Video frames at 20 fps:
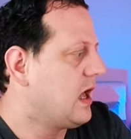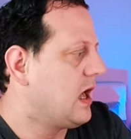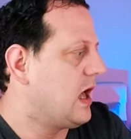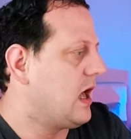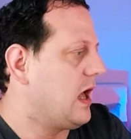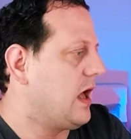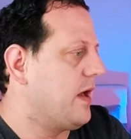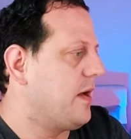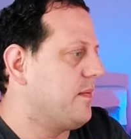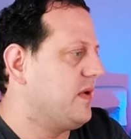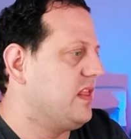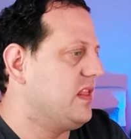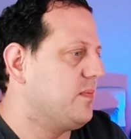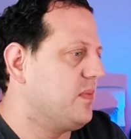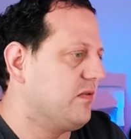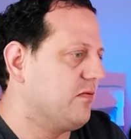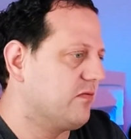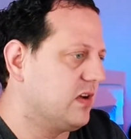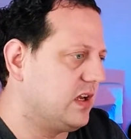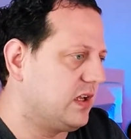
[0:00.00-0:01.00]
And they've
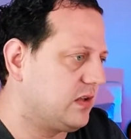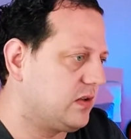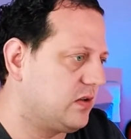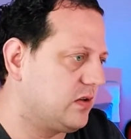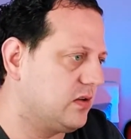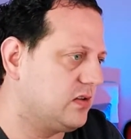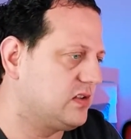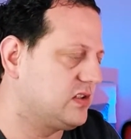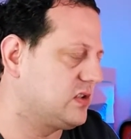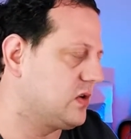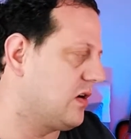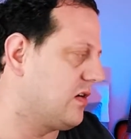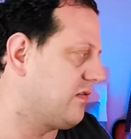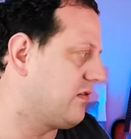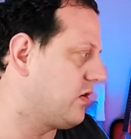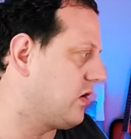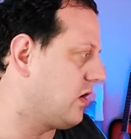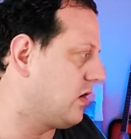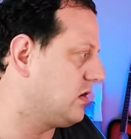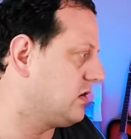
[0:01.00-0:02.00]
been really good. So I've
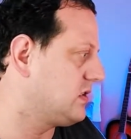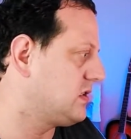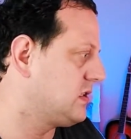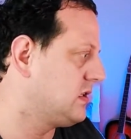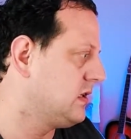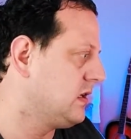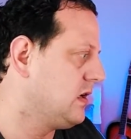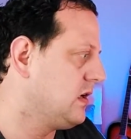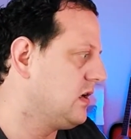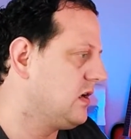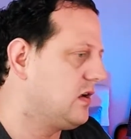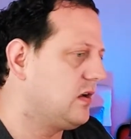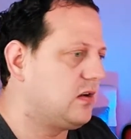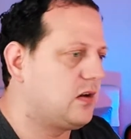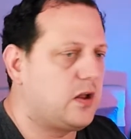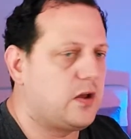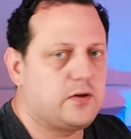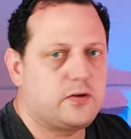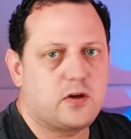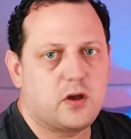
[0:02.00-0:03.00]
got
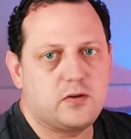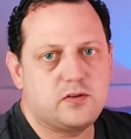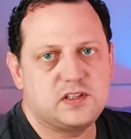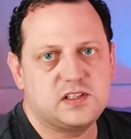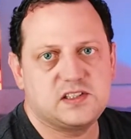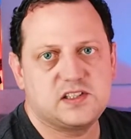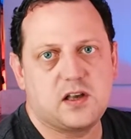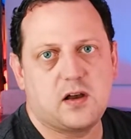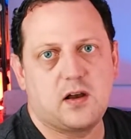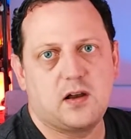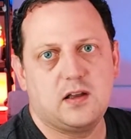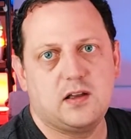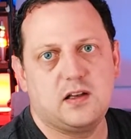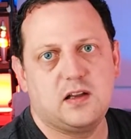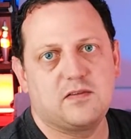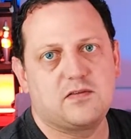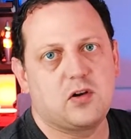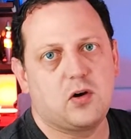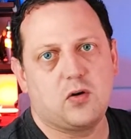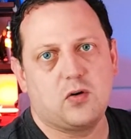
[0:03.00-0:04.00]
logo design,
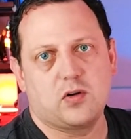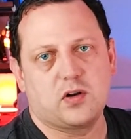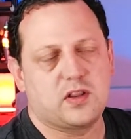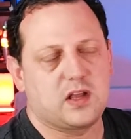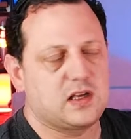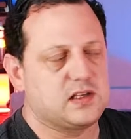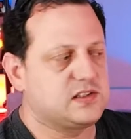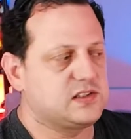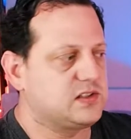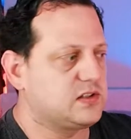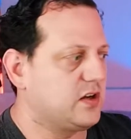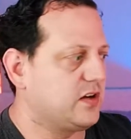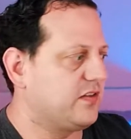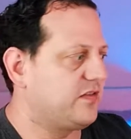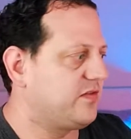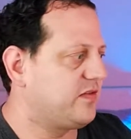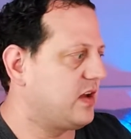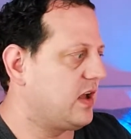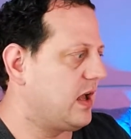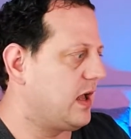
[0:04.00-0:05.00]
I've got all of that stuff.